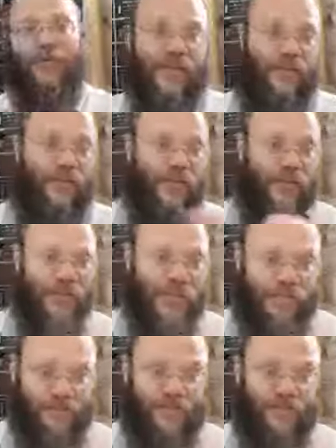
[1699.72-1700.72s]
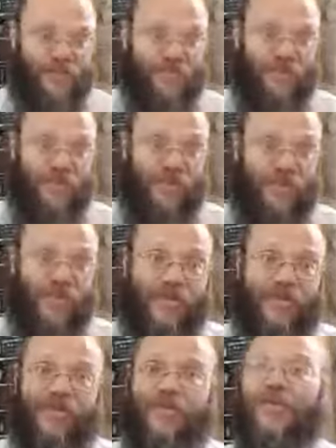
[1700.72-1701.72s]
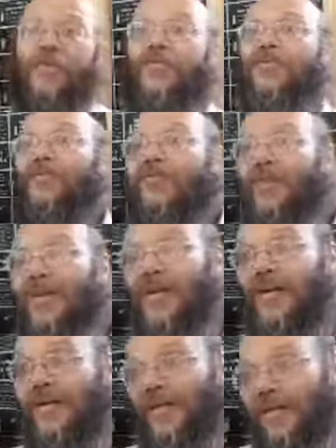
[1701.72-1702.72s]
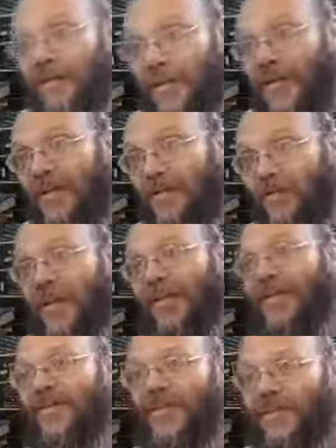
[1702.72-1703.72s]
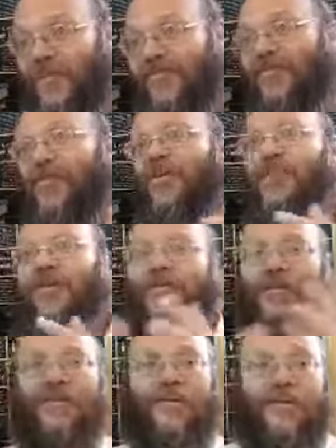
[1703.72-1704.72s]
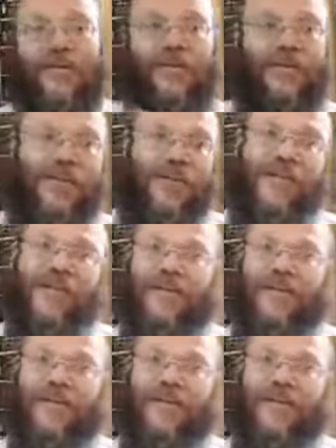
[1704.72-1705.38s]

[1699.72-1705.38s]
into those things. So what I said before about the, the